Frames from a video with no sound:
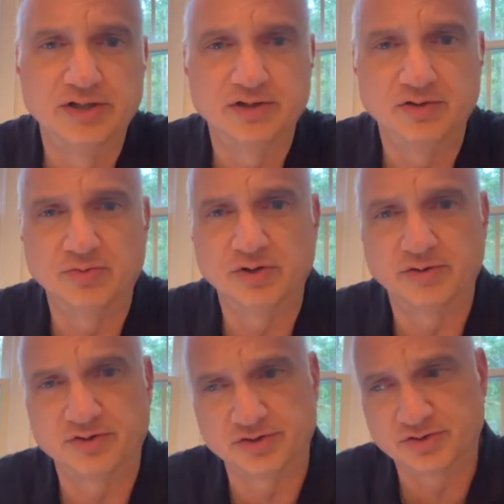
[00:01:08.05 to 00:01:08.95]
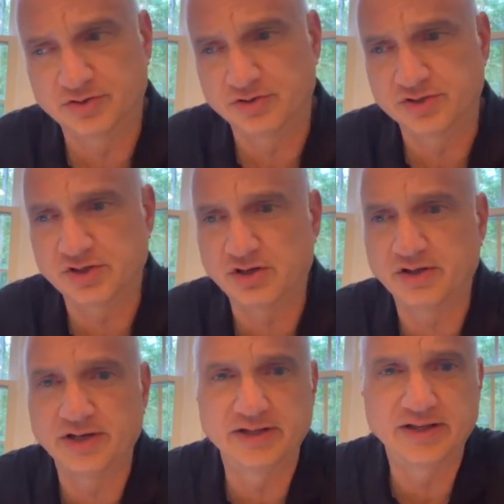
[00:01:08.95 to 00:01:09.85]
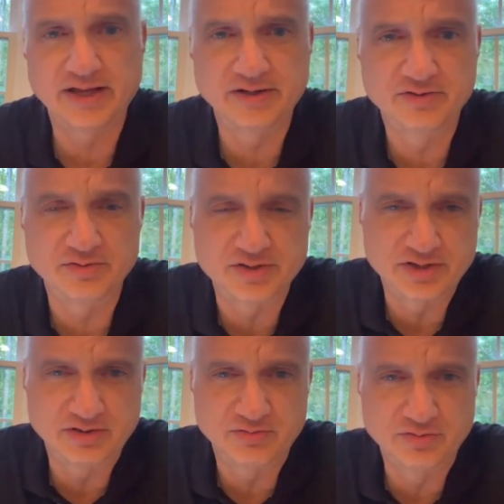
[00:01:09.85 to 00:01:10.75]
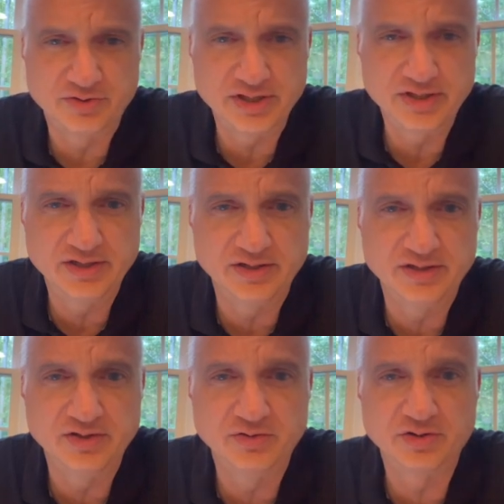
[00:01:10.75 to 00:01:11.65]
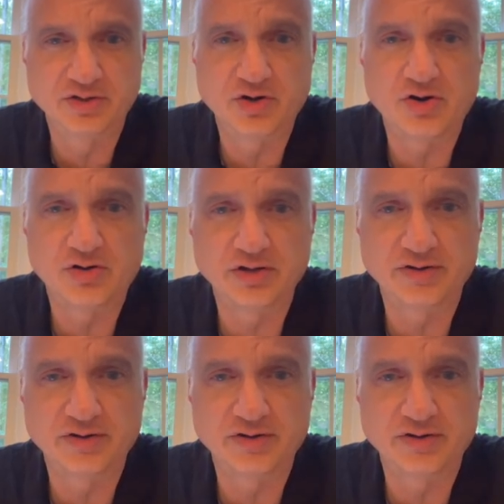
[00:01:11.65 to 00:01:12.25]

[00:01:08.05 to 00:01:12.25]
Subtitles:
You want to just consolidate that into a single routine, and then you can call it